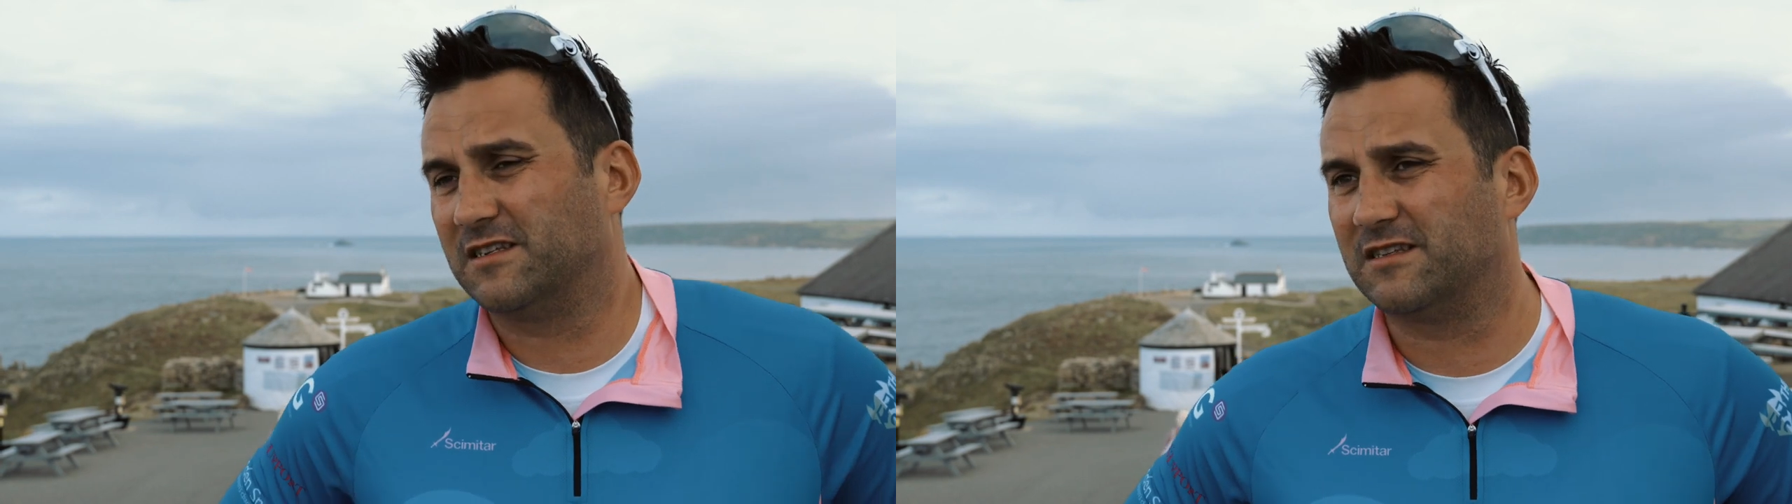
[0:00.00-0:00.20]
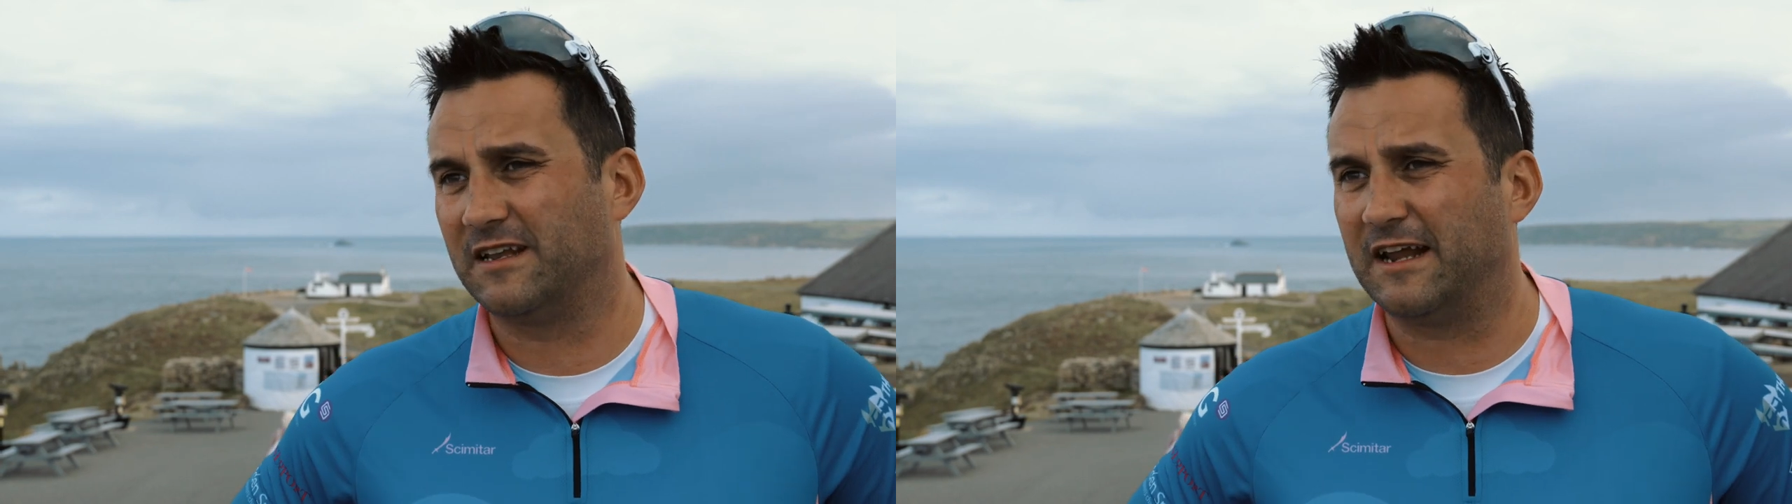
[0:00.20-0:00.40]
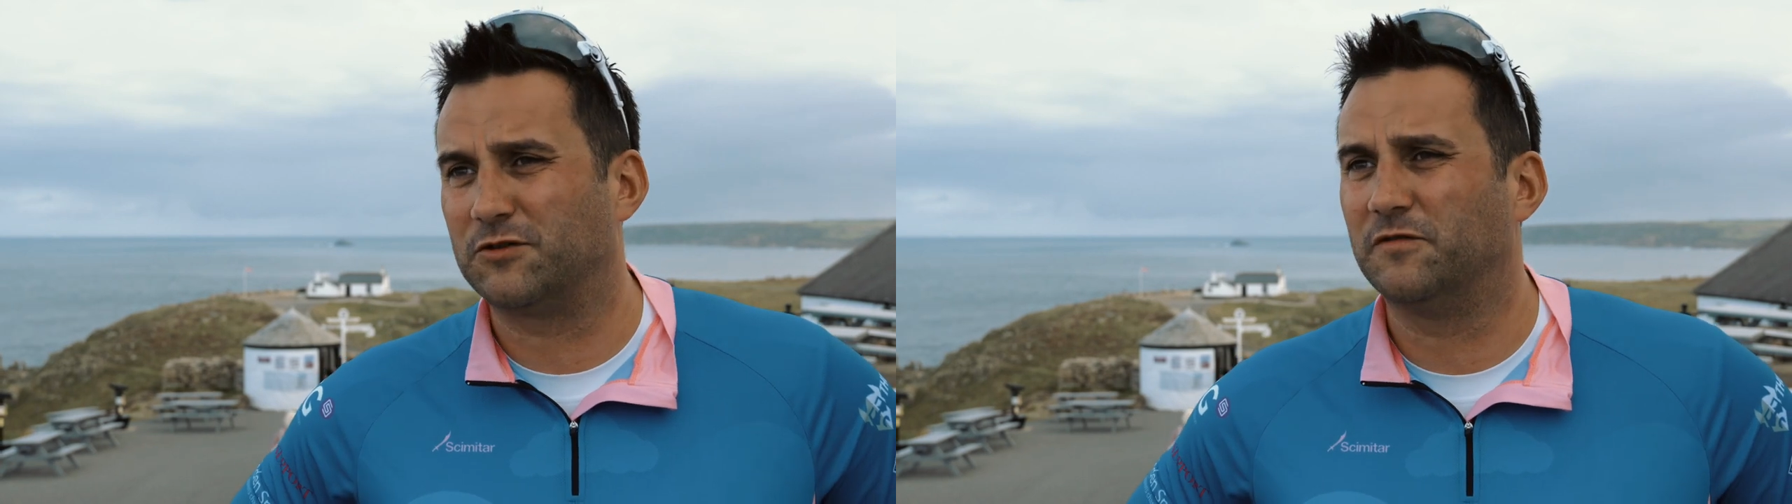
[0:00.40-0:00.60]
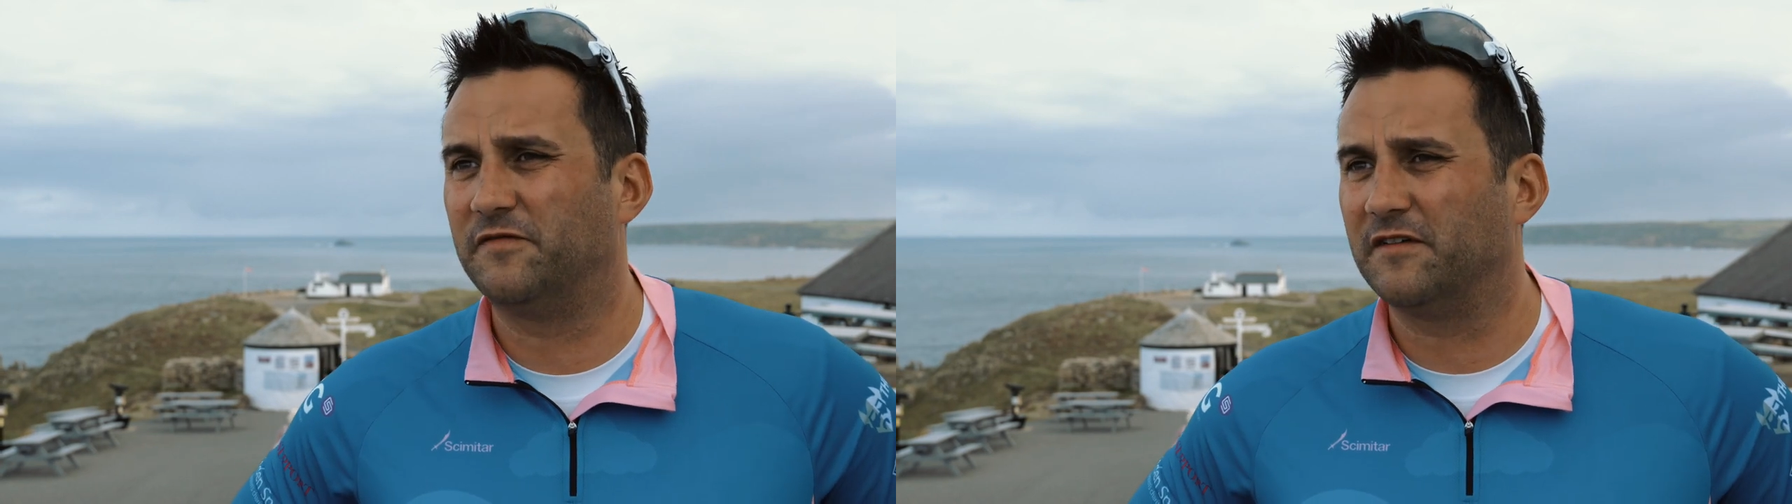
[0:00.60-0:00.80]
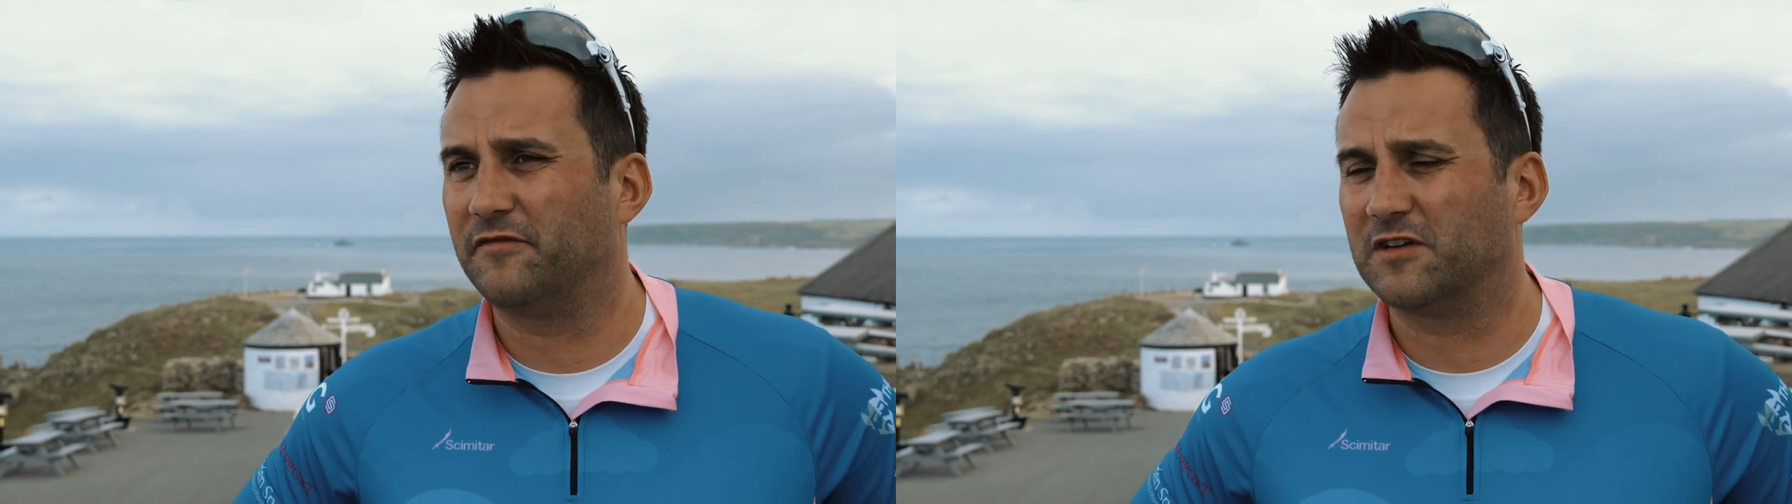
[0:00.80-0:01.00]
it's the natural
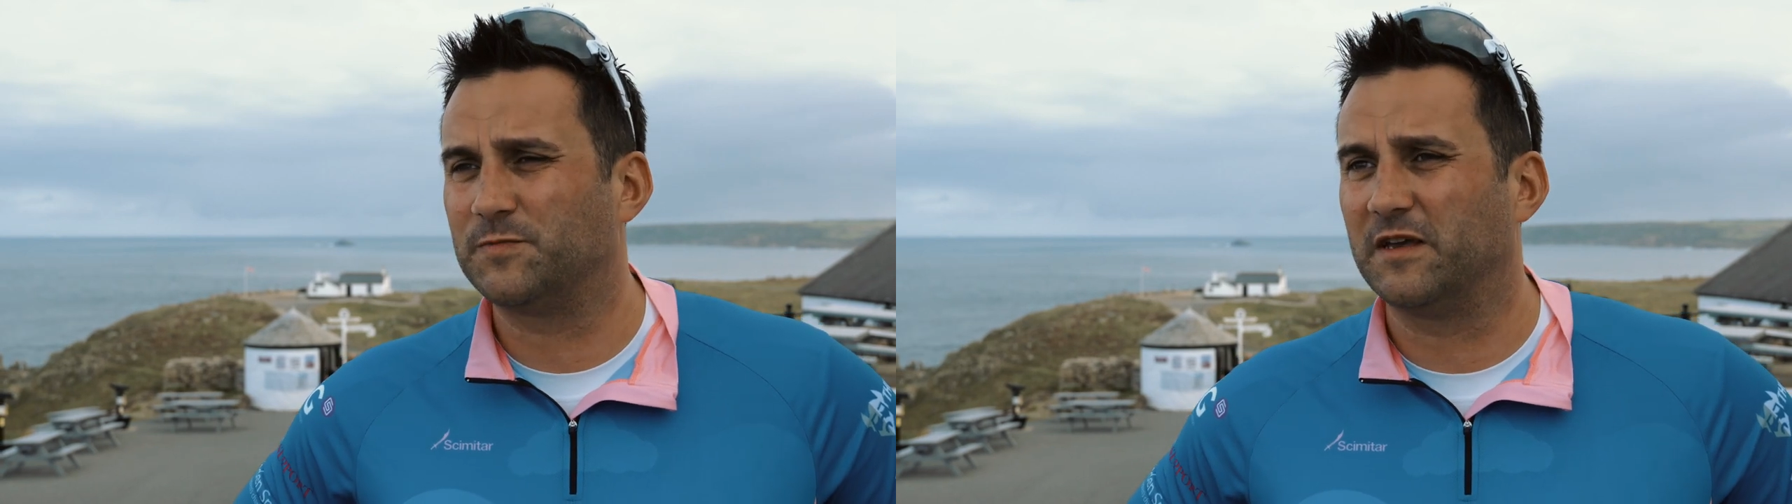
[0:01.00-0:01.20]
fit for us,